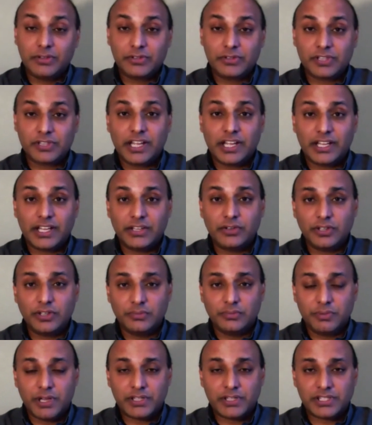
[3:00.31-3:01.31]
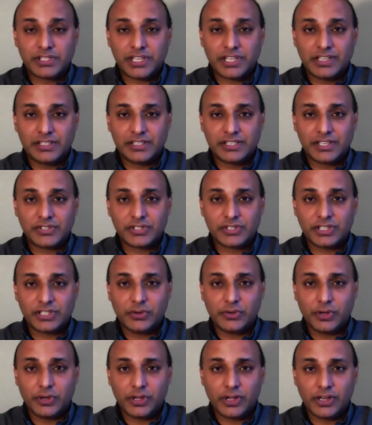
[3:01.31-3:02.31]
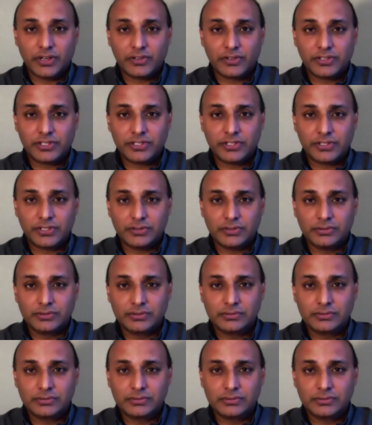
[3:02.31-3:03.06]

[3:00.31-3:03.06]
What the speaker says: there's a lot of union busting essentially going on here too.